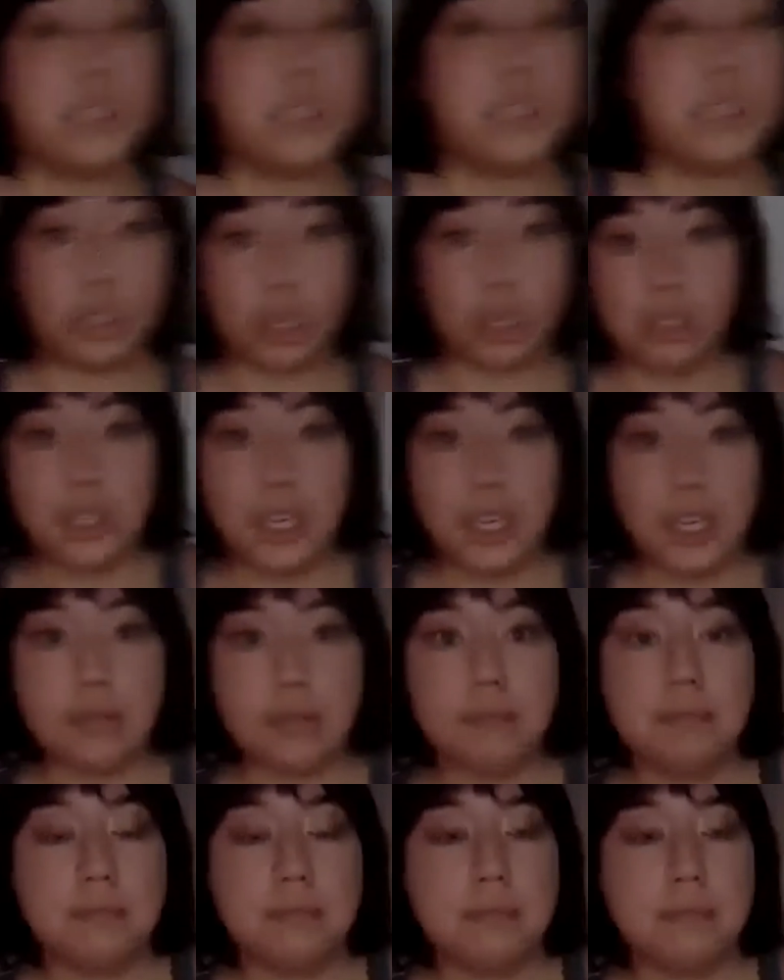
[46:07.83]
the
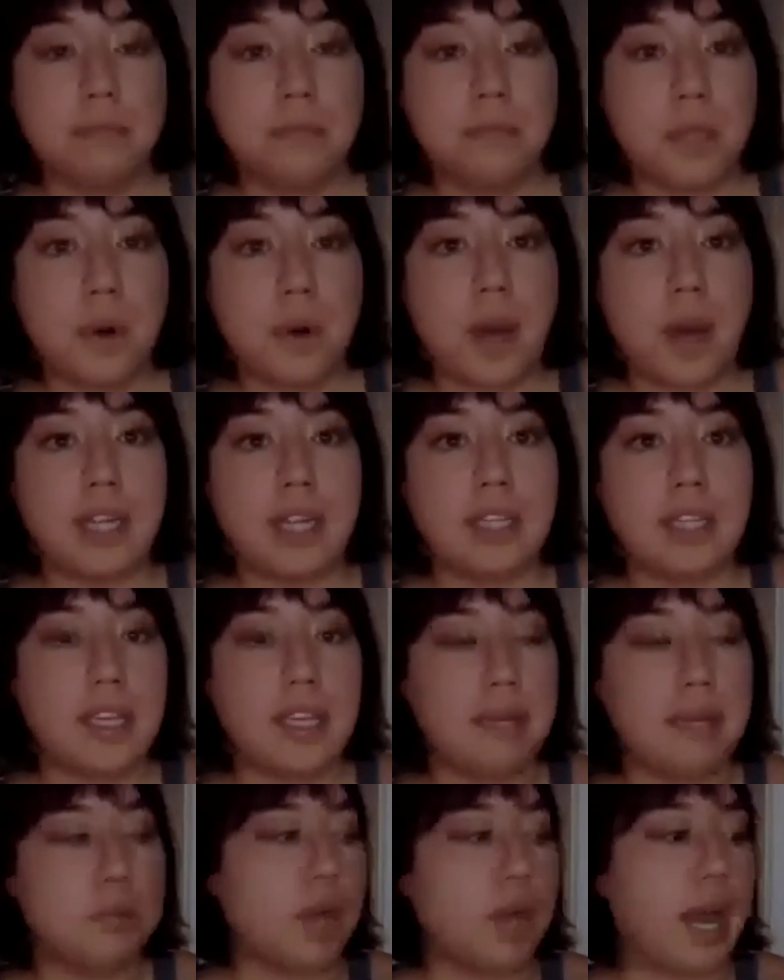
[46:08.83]
journaling. So I can
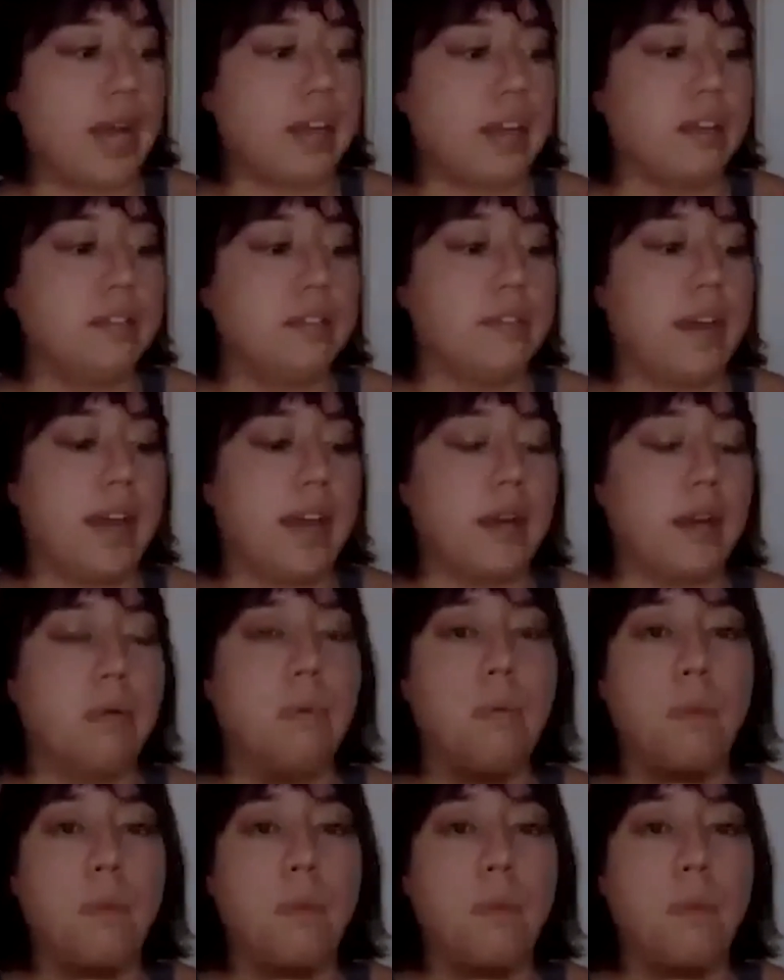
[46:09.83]
keep track of like